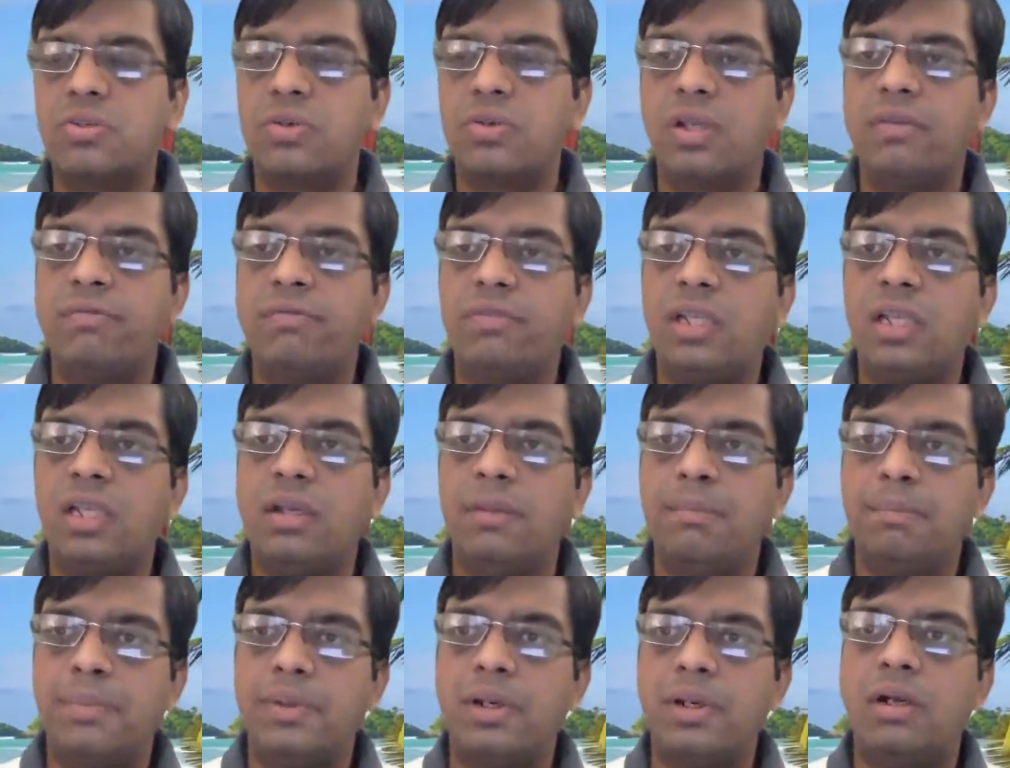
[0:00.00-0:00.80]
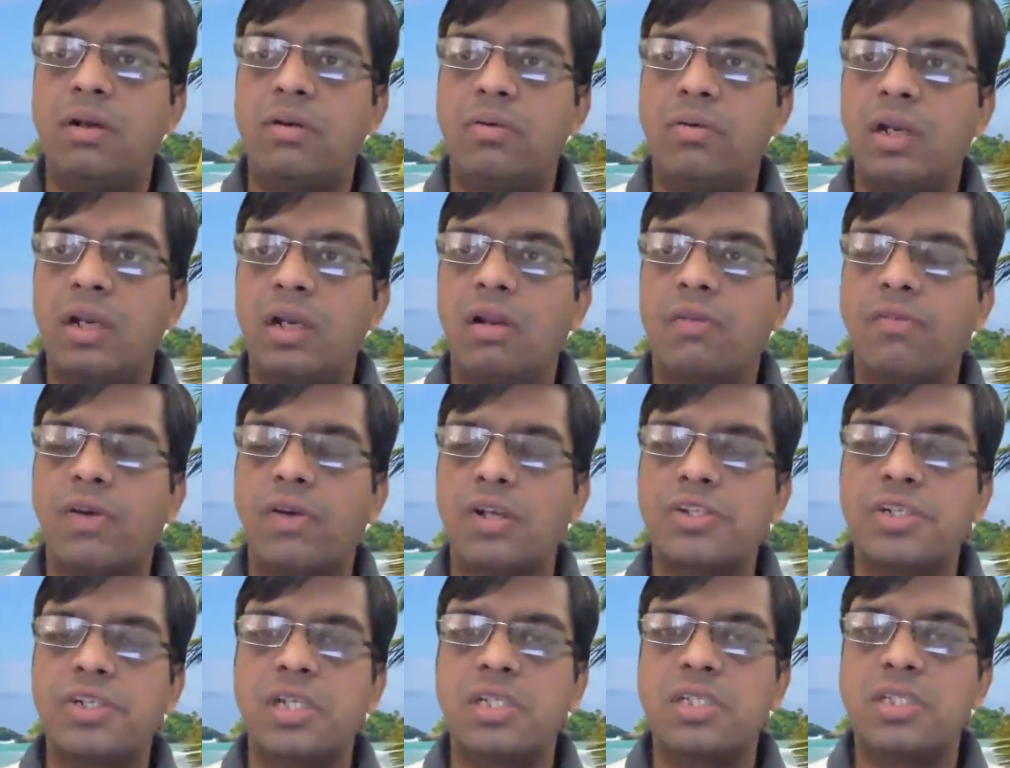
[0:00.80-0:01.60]
So if the impaired renal
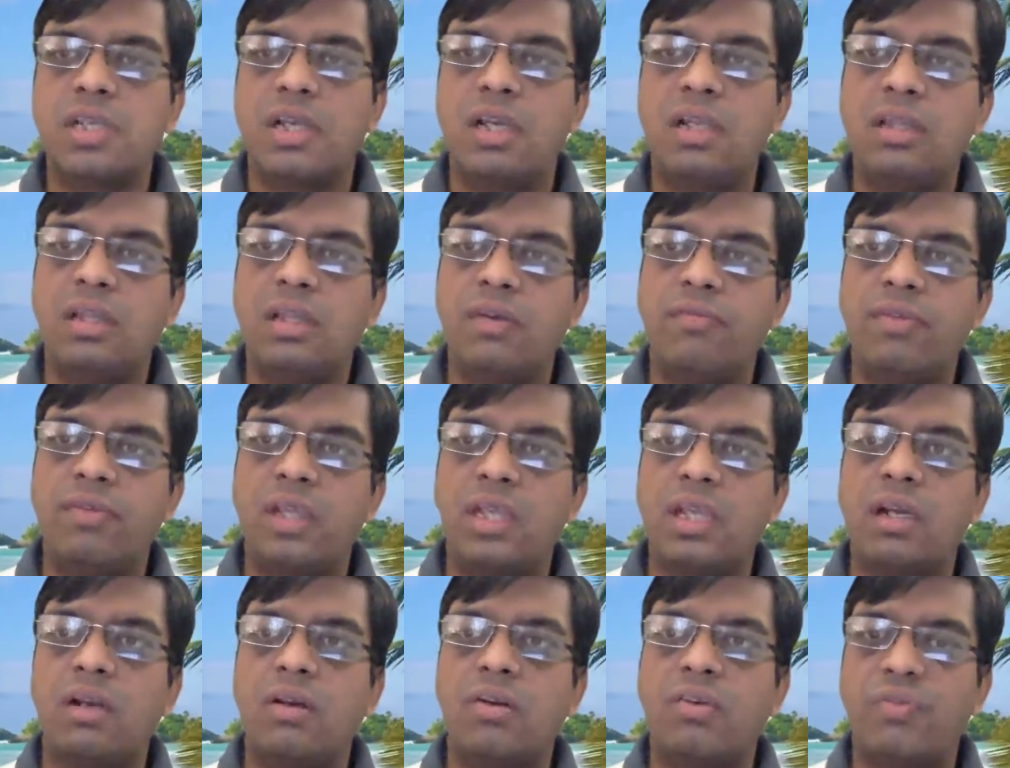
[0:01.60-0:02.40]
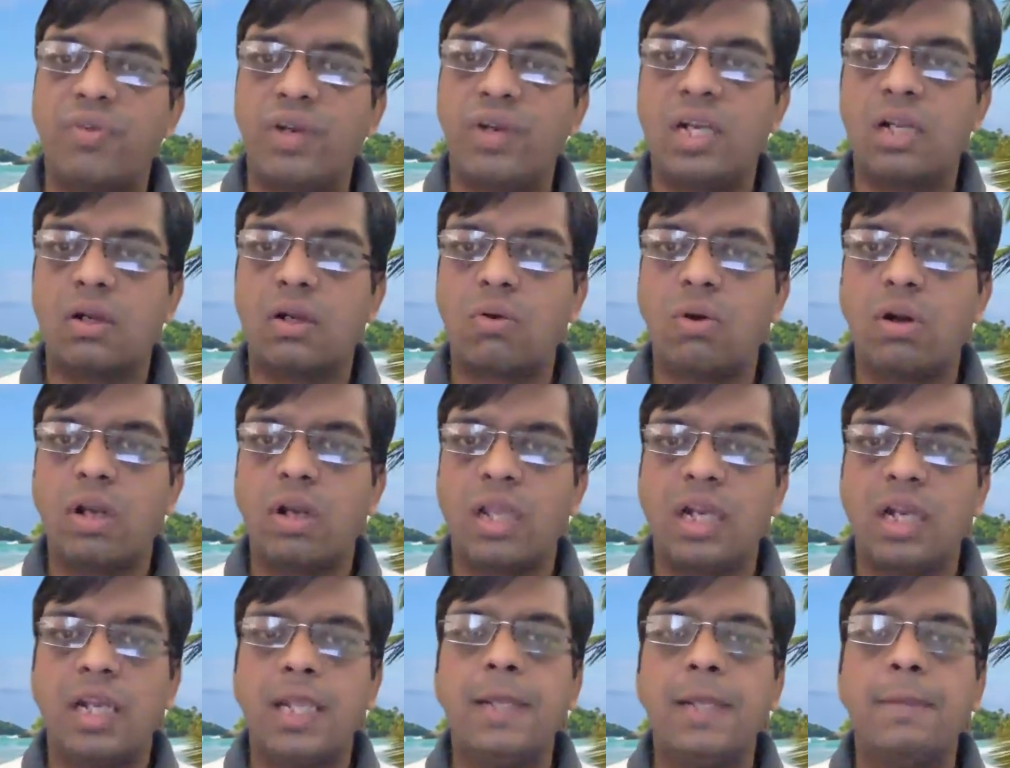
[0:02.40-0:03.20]
function is there, then we can treat
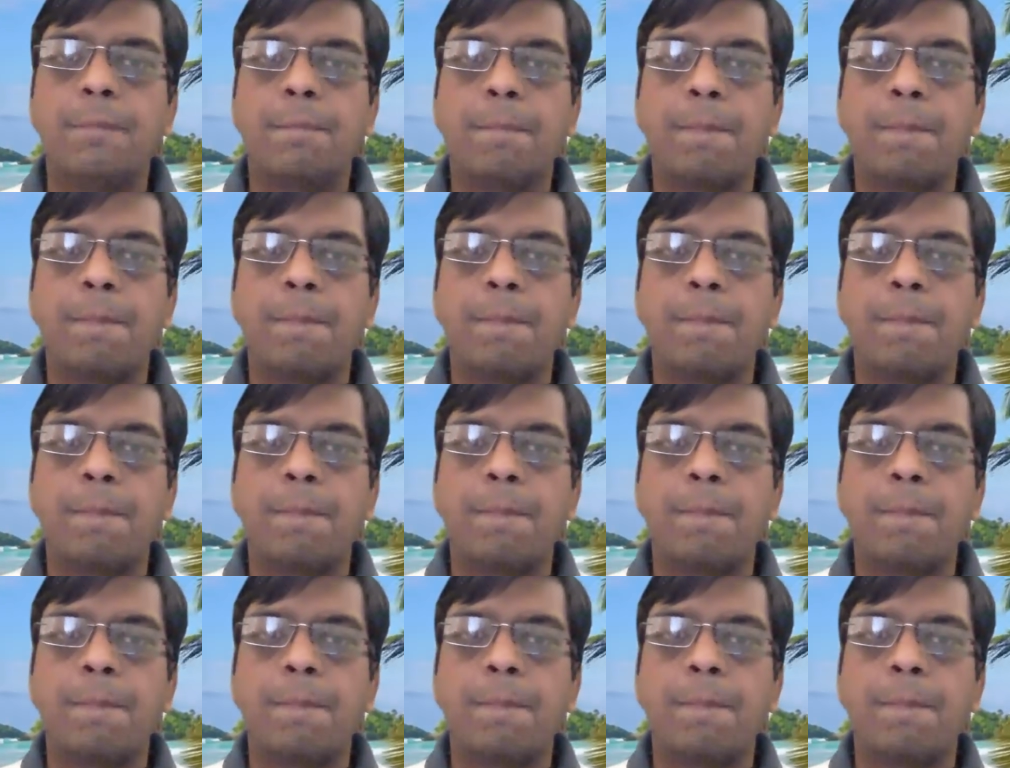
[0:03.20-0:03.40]
accordingly.